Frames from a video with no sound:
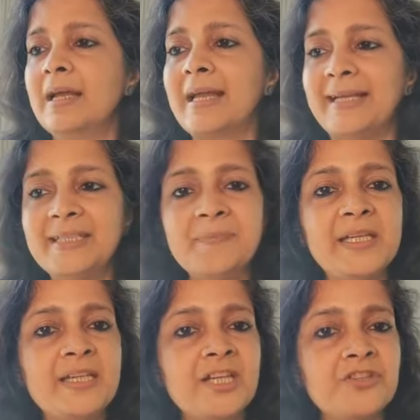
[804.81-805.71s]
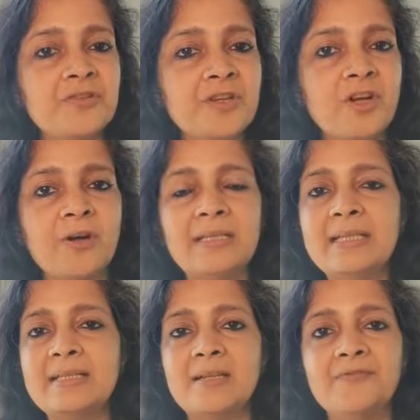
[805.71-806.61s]
Guided meditation
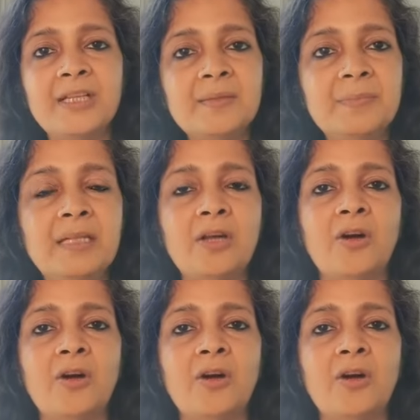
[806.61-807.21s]
recordings are available